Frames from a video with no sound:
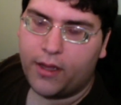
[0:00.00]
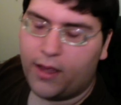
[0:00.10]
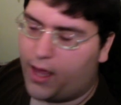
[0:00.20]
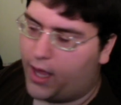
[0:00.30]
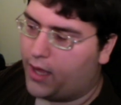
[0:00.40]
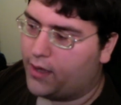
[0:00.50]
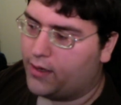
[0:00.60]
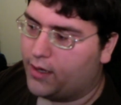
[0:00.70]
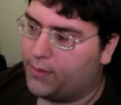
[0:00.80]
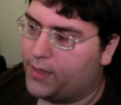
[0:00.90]
and
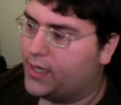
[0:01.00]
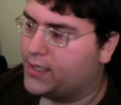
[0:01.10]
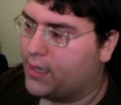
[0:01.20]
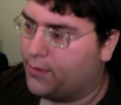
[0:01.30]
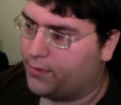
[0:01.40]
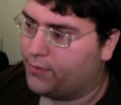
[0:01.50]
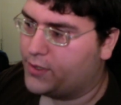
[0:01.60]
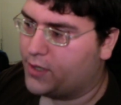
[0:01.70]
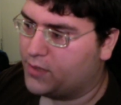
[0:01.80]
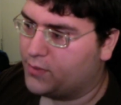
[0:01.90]
um, it does come with a
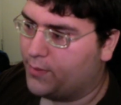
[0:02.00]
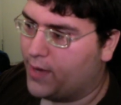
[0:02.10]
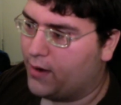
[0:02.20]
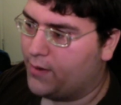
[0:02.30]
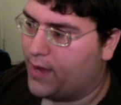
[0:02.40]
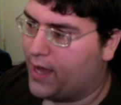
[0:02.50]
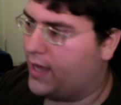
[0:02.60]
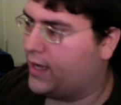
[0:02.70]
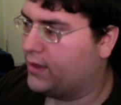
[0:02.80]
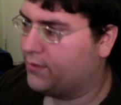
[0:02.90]
rechargeable battery
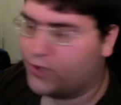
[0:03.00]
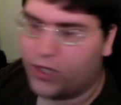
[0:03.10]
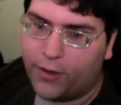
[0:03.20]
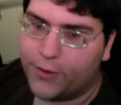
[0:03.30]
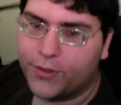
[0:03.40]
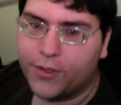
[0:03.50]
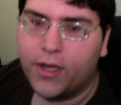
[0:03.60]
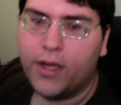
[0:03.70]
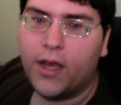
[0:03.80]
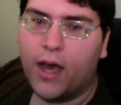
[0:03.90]
pack and the charger.
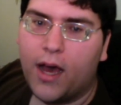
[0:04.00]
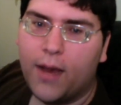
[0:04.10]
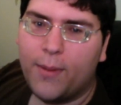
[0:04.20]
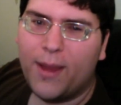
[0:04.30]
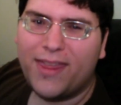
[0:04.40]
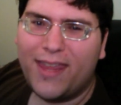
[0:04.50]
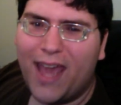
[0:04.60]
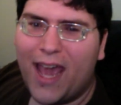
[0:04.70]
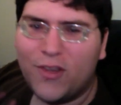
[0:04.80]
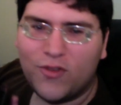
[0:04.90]
Um, uh, the
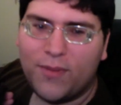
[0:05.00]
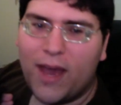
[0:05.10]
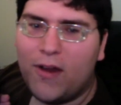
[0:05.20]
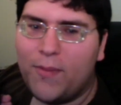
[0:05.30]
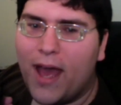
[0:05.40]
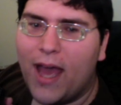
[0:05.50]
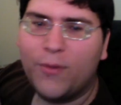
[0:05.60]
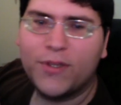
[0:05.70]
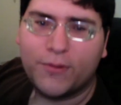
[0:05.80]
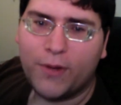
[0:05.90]
extra battery pack
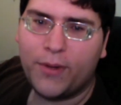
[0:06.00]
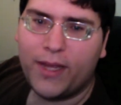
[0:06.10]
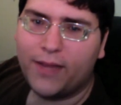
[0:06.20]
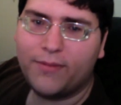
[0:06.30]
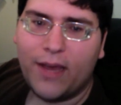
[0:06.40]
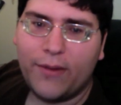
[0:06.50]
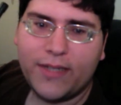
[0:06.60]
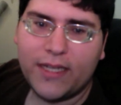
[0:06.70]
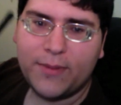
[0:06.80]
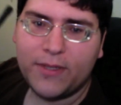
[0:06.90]
was thrown in. That was
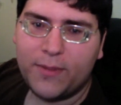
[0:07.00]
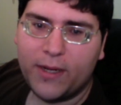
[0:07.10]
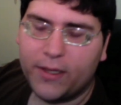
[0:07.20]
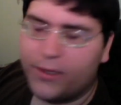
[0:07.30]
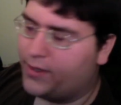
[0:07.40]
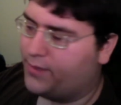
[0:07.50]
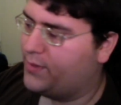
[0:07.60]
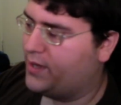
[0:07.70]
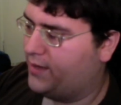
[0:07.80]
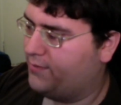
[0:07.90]
not supposed to be included,
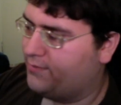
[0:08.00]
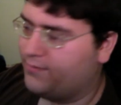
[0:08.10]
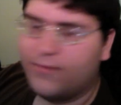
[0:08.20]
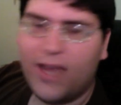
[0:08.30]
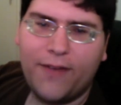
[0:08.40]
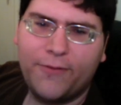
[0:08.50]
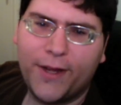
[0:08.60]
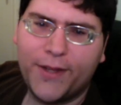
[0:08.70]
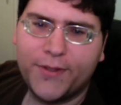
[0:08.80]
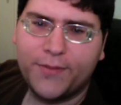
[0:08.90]
but I have
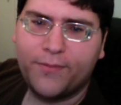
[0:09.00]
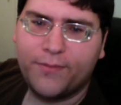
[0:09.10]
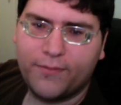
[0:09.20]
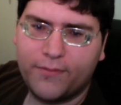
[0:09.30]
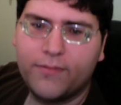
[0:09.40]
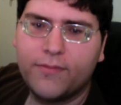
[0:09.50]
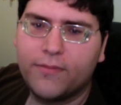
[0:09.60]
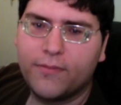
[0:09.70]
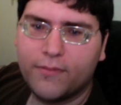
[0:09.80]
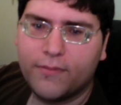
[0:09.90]
friends.
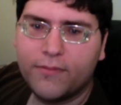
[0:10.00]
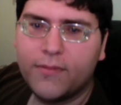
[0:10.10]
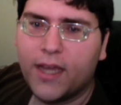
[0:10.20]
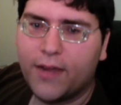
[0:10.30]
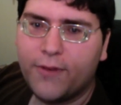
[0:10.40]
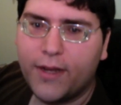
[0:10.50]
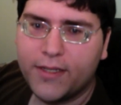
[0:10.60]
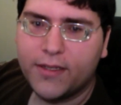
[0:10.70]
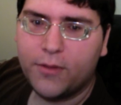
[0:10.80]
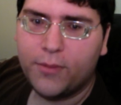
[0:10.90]
I got friends
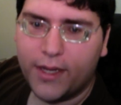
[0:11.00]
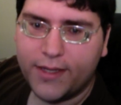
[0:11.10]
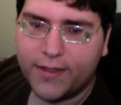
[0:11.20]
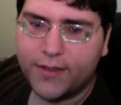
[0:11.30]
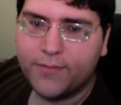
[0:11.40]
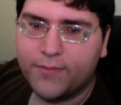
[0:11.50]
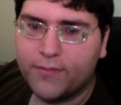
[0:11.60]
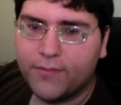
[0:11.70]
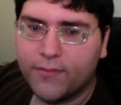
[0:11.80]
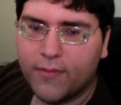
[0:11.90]
in low places.
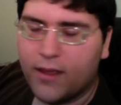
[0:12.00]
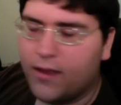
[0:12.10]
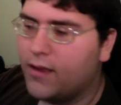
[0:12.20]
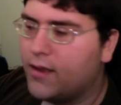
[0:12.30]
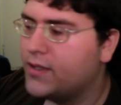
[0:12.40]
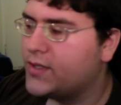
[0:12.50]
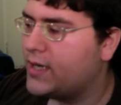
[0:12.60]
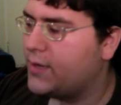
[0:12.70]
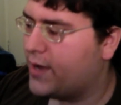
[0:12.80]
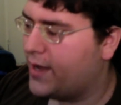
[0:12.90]
So
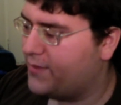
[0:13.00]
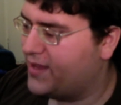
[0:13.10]
anyway,